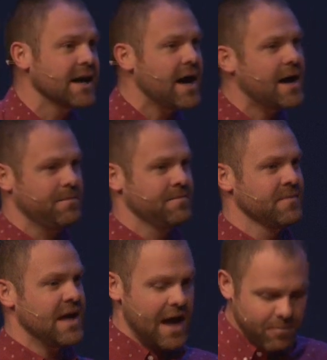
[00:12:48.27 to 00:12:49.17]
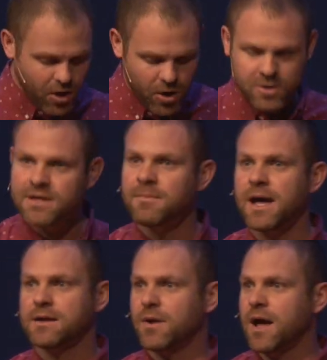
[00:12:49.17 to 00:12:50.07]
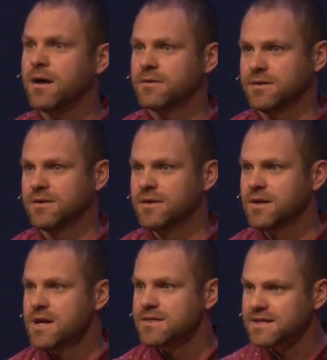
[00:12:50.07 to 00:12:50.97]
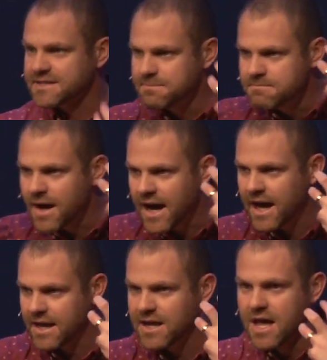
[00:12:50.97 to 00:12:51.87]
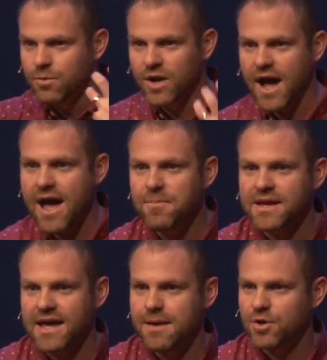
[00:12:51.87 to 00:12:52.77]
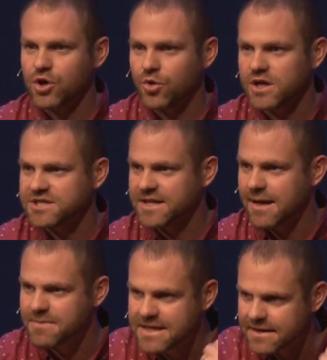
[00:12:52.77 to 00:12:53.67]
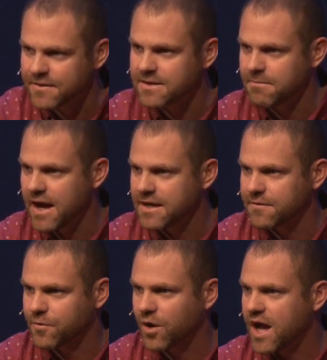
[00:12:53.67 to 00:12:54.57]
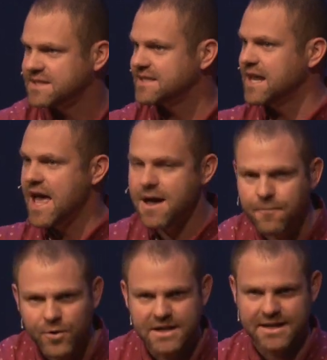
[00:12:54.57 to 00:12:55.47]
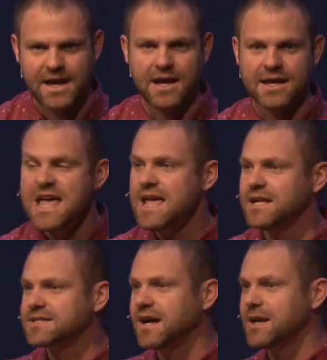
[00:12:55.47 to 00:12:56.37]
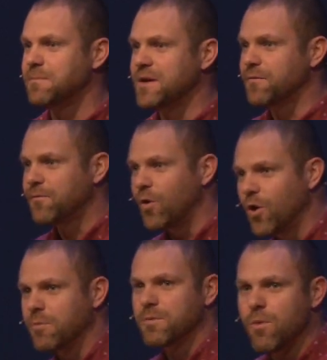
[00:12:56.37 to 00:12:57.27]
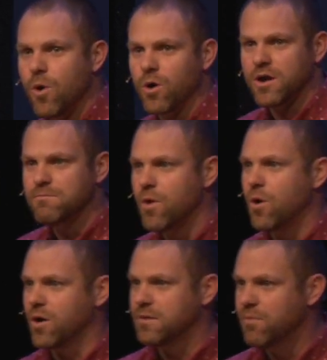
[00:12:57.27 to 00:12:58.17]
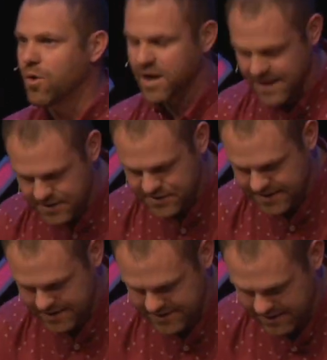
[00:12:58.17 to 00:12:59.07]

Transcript: up. I'm holding my ground. This mind, when I became a Christian, I'm given the mind of Christ, and every day it's going to be formed more and more and more into his